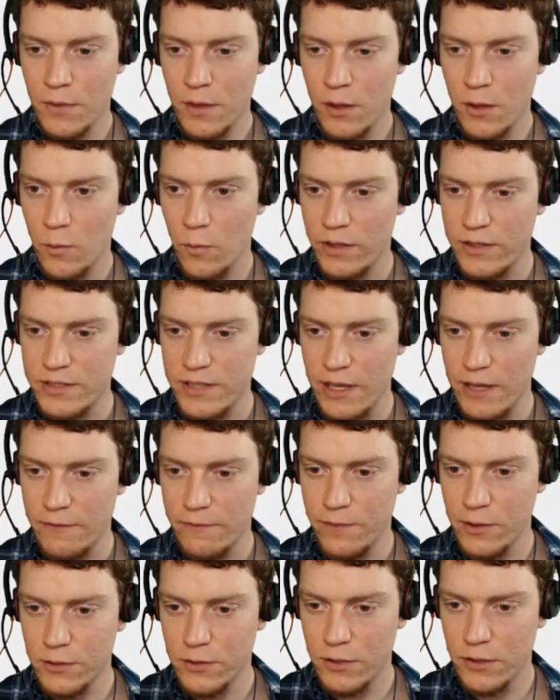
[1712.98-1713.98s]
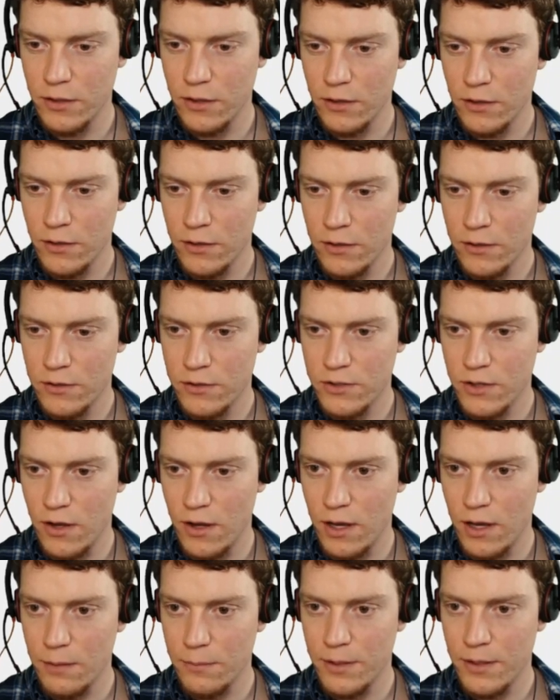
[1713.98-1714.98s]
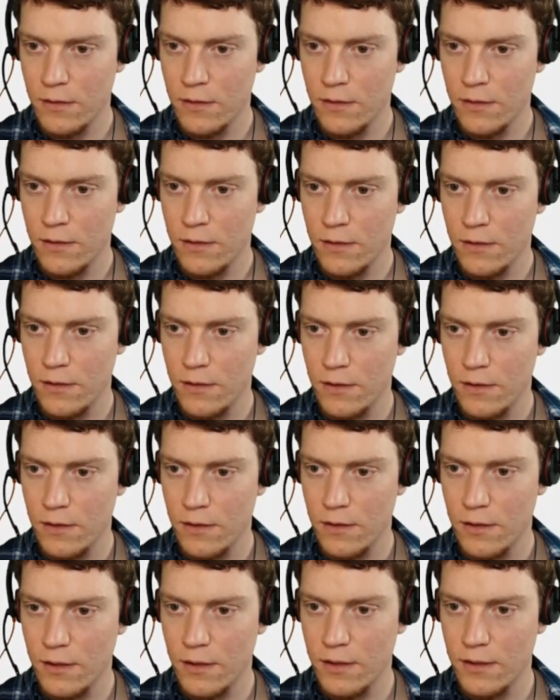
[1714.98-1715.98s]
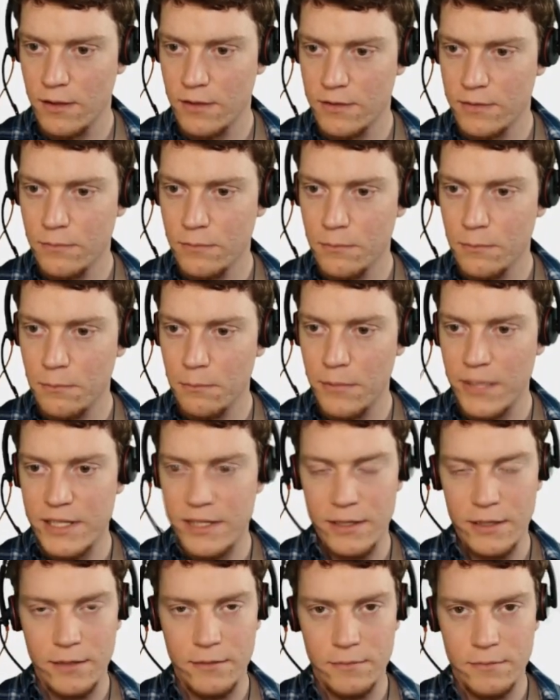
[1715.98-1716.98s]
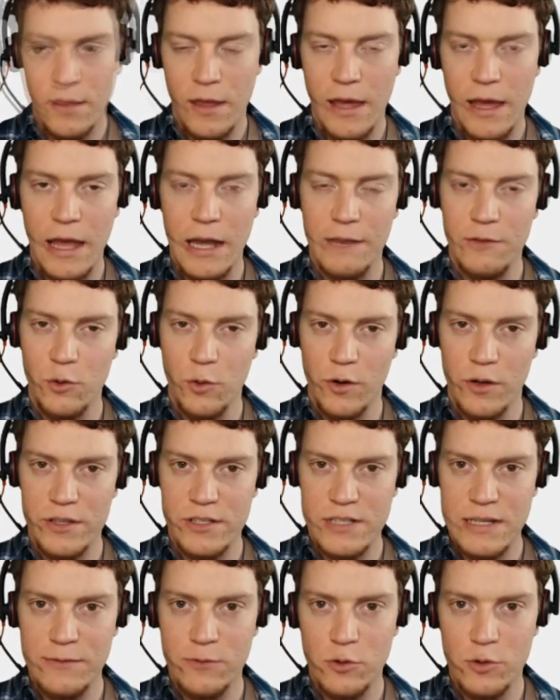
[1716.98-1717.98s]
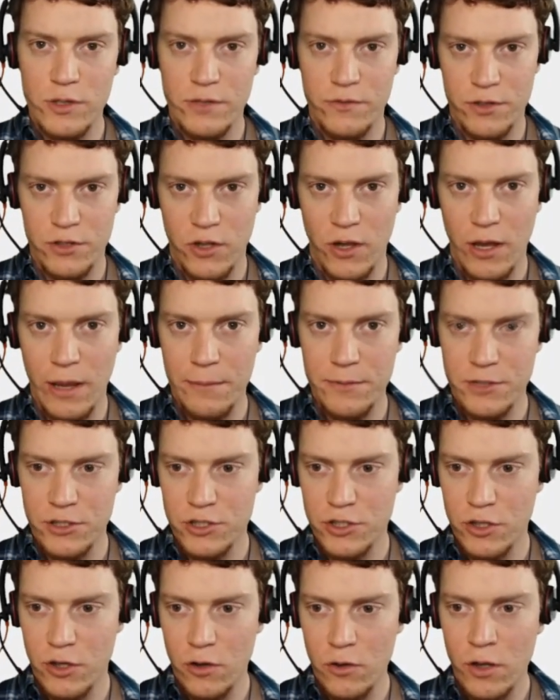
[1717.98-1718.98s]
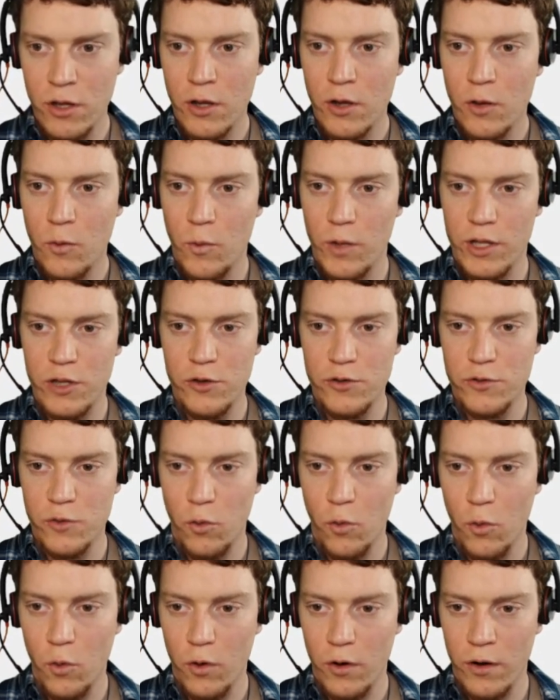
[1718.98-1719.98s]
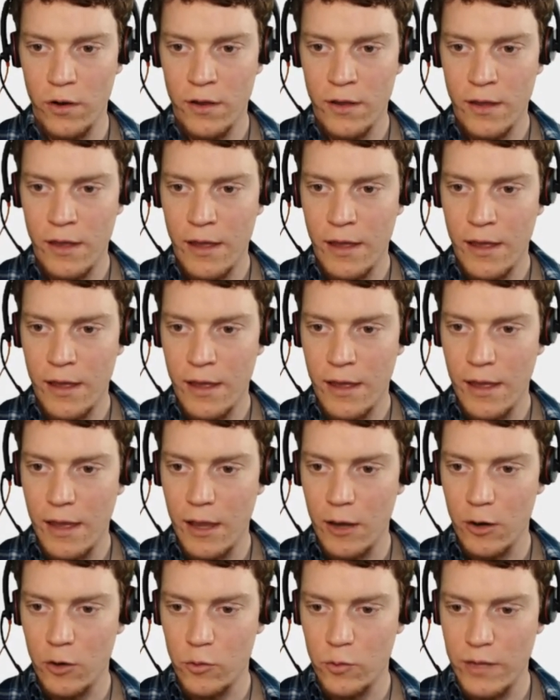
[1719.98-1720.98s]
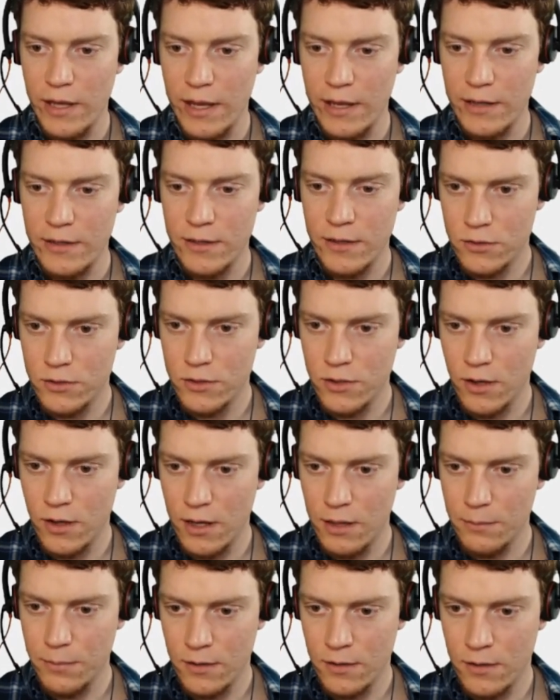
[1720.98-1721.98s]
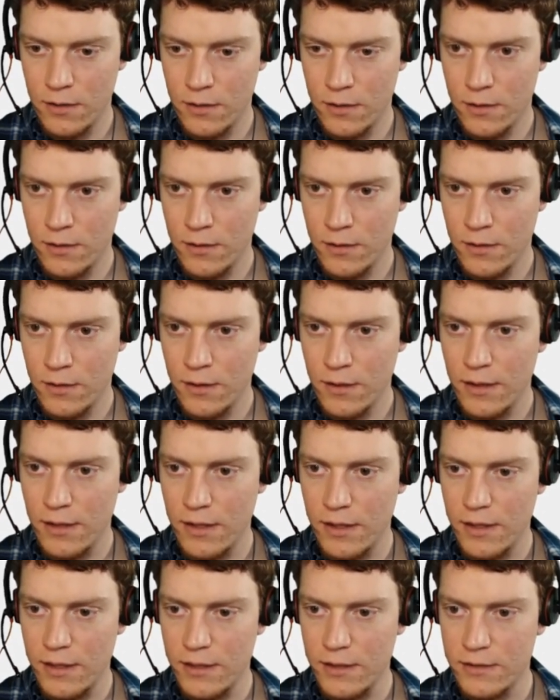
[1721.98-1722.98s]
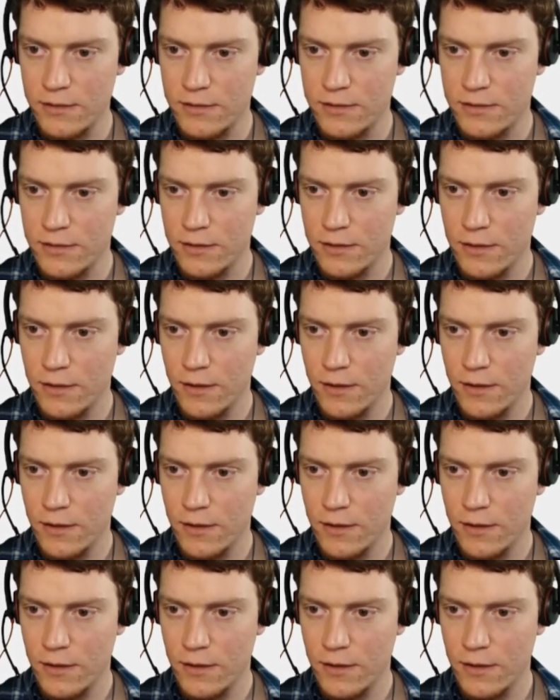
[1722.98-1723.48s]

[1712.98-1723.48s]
You can say filter type is meeting. And if you wanted several different types to show, we could use or and create type is